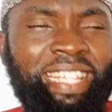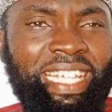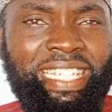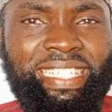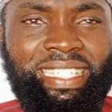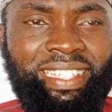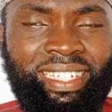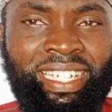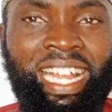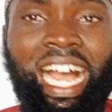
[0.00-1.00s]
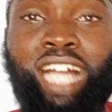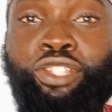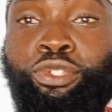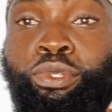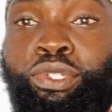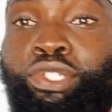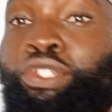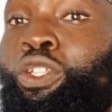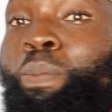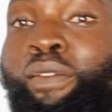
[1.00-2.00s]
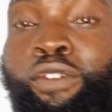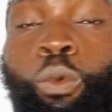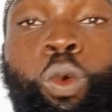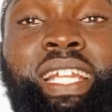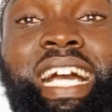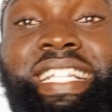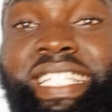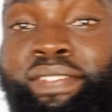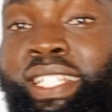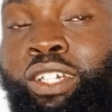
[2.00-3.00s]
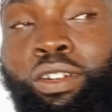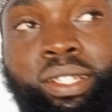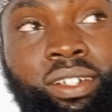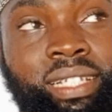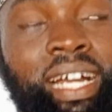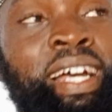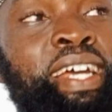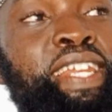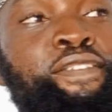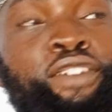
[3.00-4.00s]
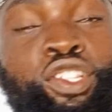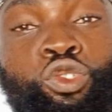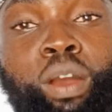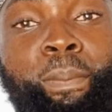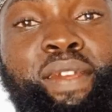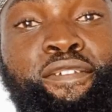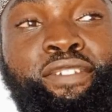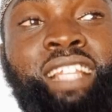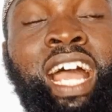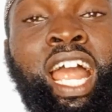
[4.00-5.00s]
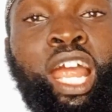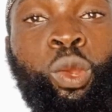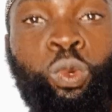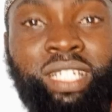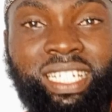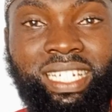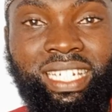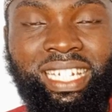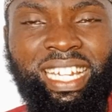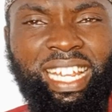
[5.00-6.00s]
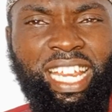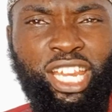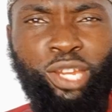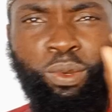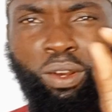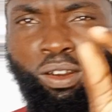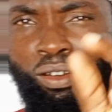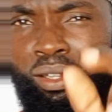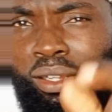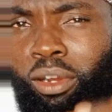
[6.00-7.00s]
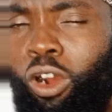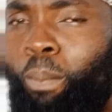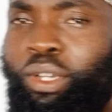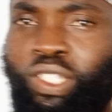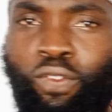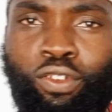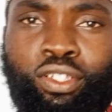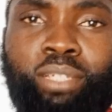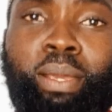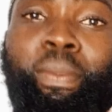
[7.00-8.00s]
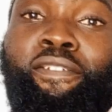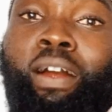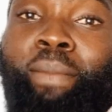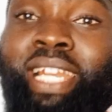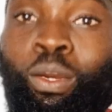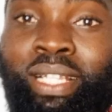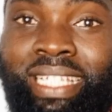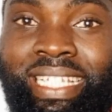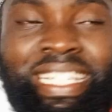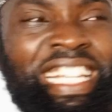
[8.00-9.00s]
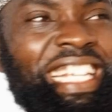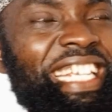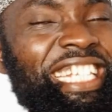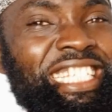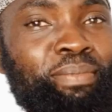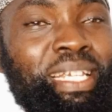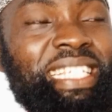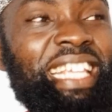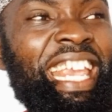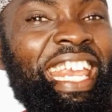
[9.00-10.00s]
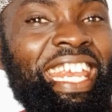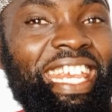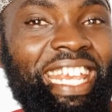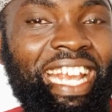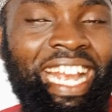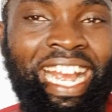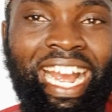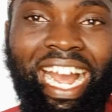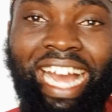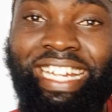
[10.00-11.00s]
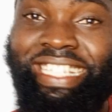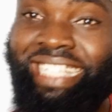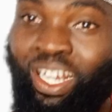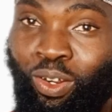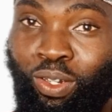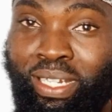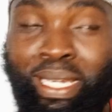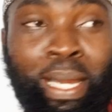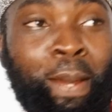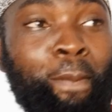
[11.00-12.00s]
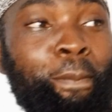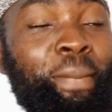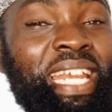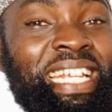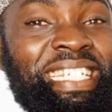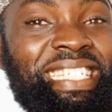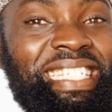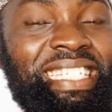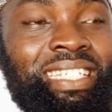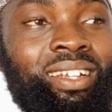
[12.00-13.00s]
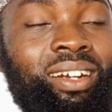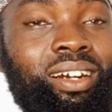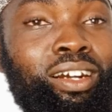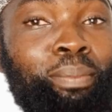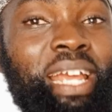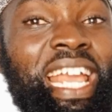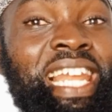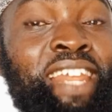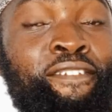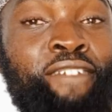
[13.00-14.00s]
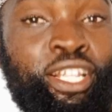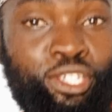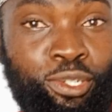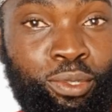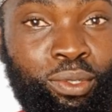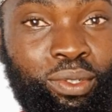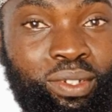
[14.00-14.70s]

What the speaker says: These three are tools used to perform one activity or the other. The first one, miftahun, you all or most of us may be familiar with it. It means key. And the second means elevator.